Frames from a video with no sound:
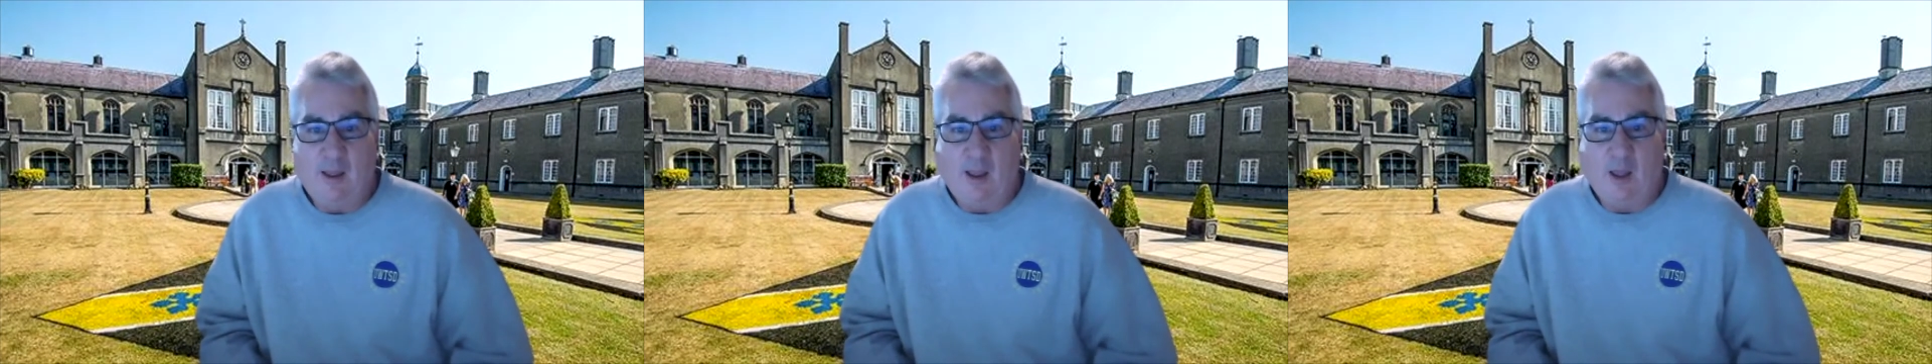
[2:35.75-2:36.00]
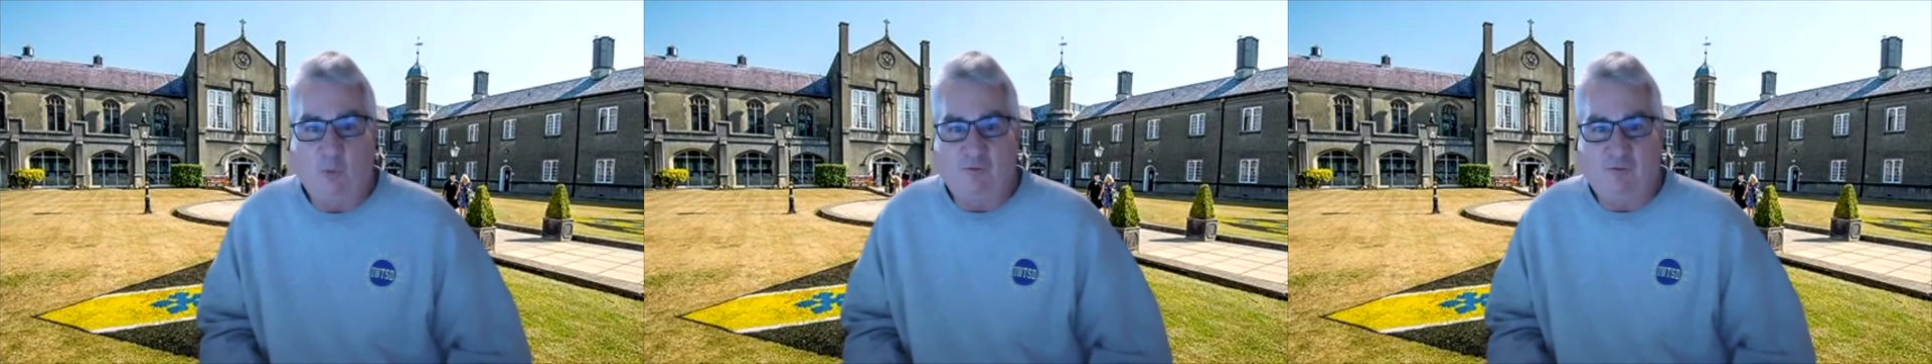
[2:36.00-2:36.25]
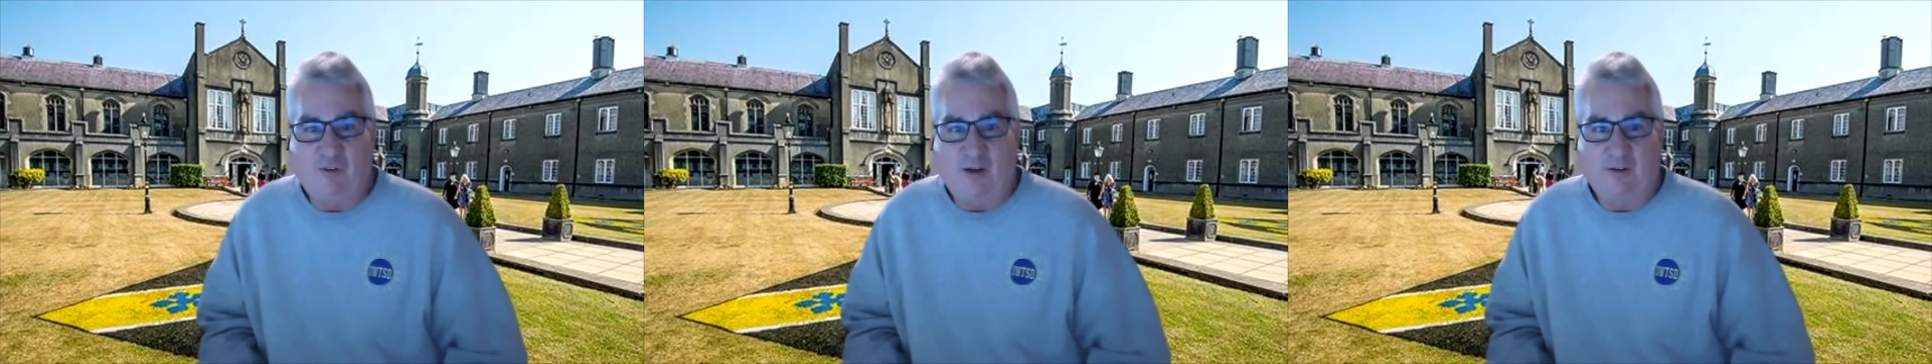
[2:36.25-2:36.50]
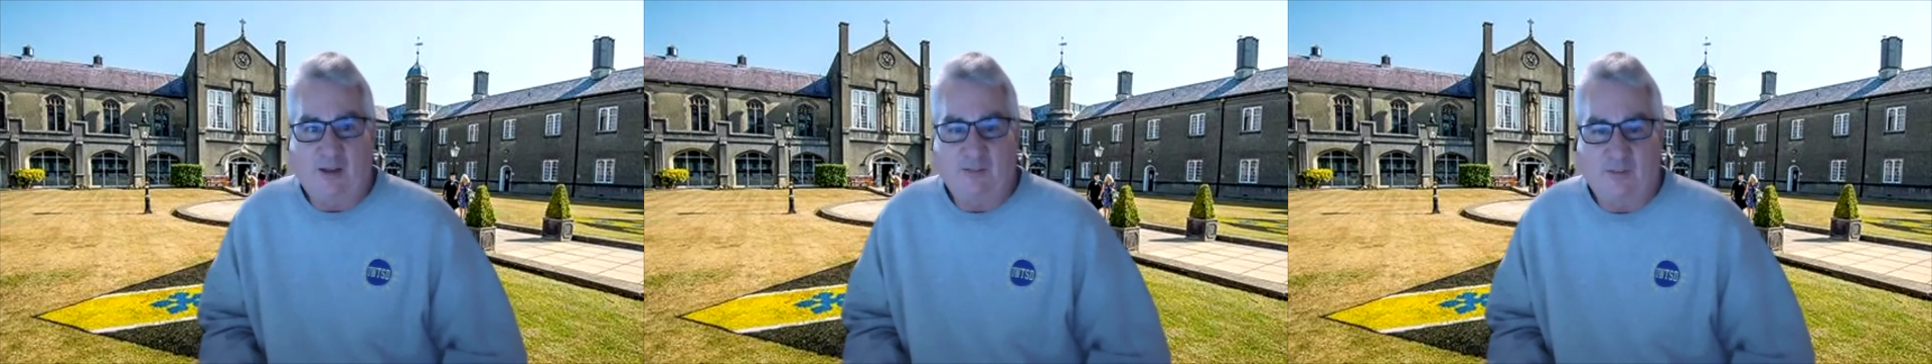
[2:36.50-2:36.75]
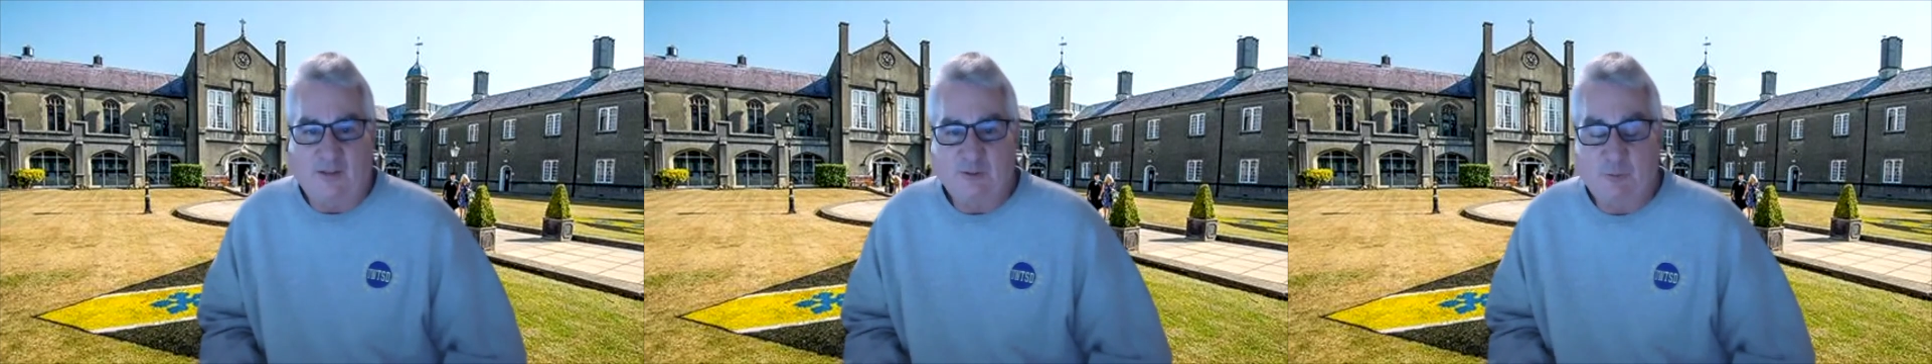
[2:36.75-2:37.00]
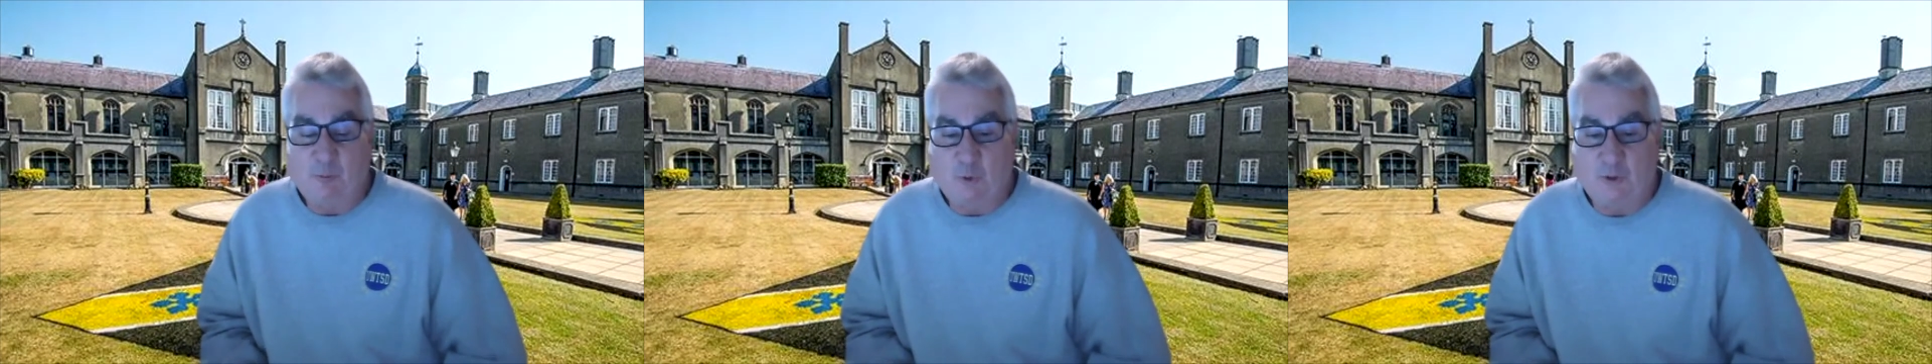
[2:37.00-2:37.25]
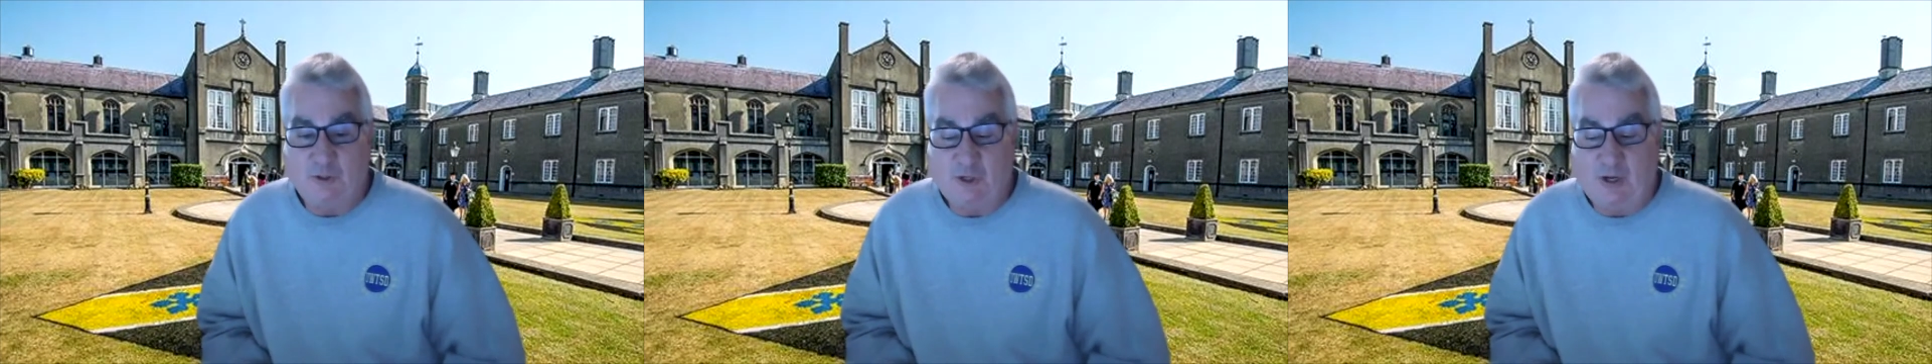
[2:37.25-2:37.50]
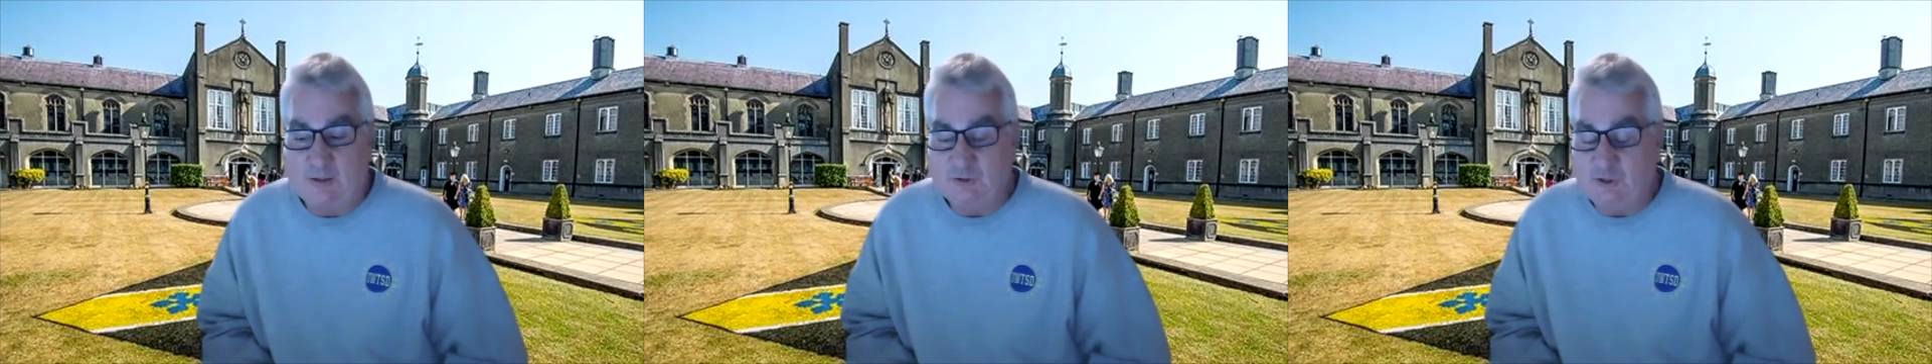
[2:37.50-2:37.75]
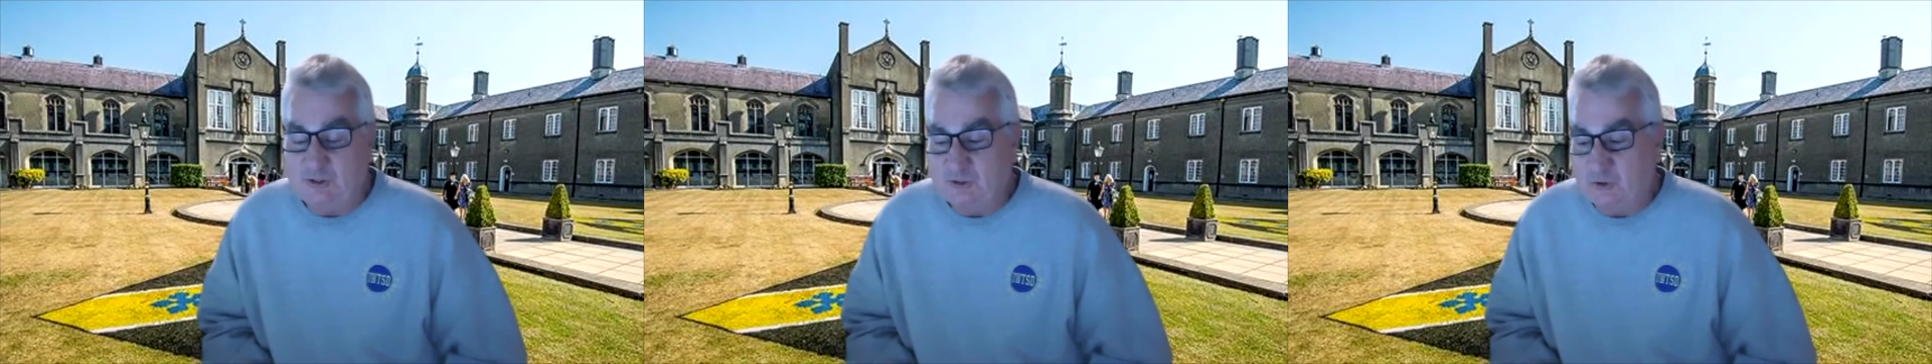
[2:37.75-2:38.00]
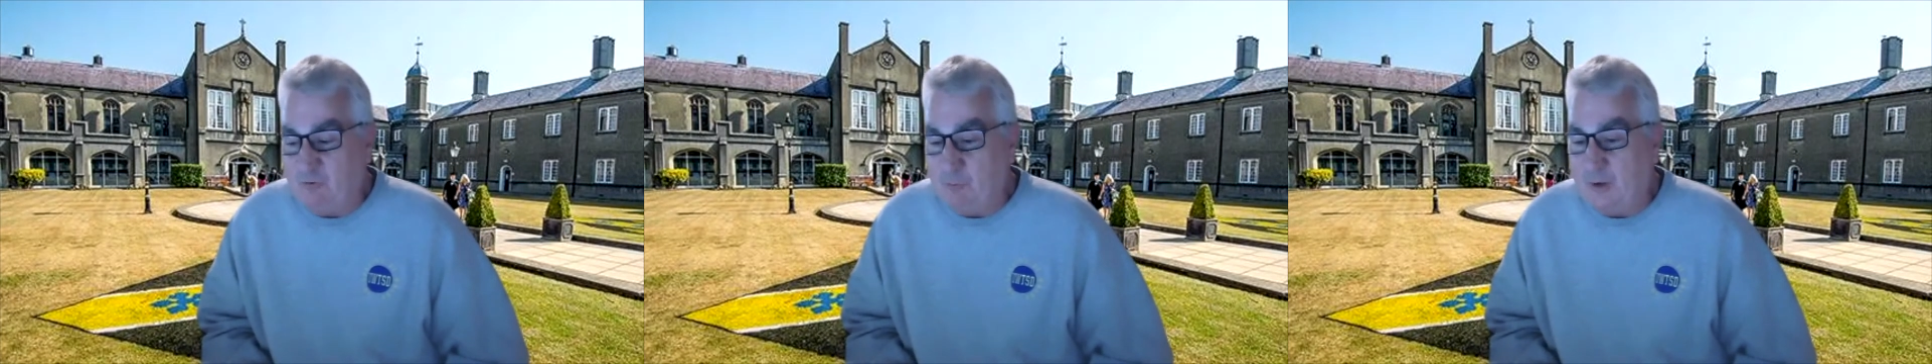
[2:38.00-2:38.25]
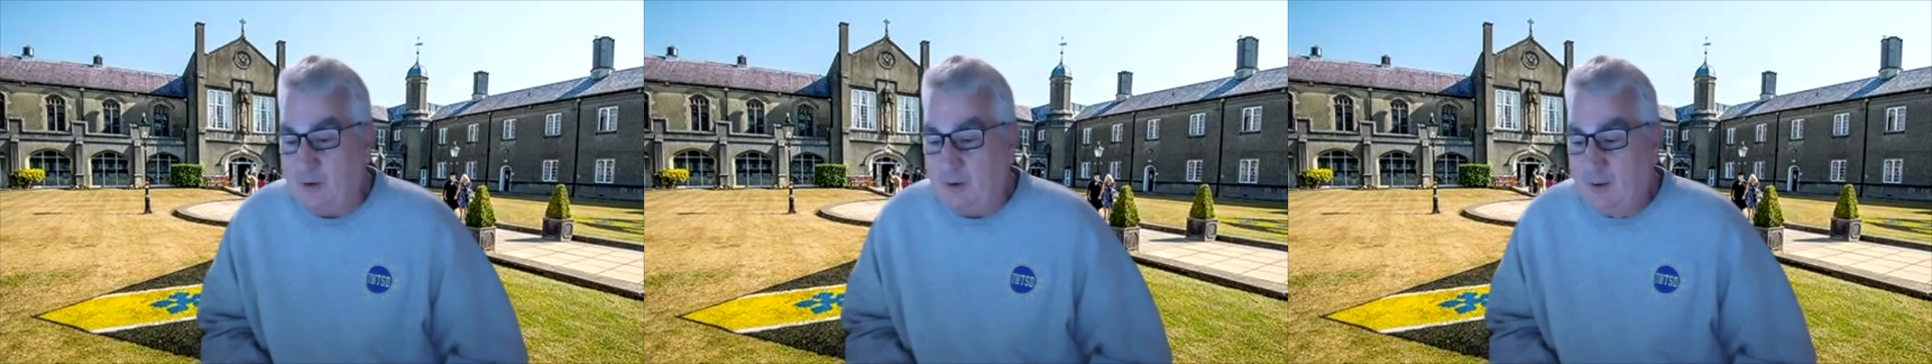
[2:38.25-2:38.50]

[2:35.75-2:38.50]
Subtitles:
And we found out that that's been pretty challenging. So I've been